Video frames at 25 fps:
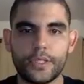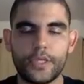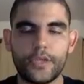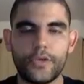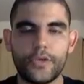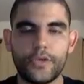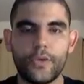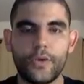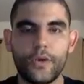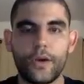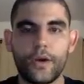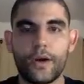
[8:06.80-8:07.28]

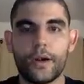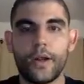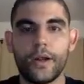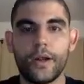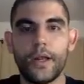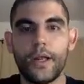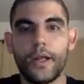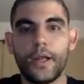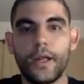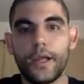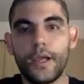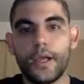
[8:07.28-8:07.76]
you are
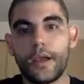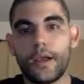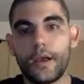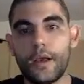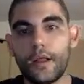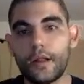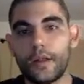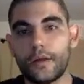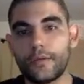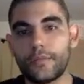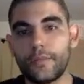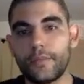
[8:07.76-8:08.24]

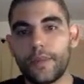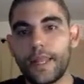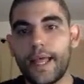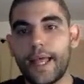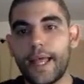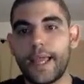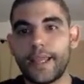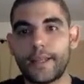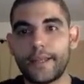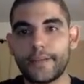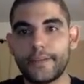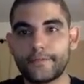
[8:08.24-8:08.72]

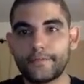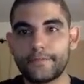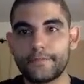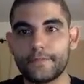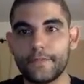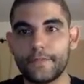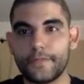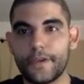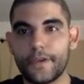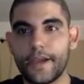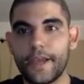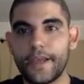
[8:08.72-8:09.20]
colorblind.
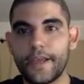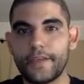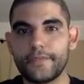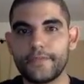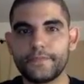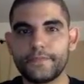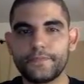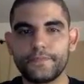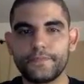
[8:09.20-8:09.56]
Okay,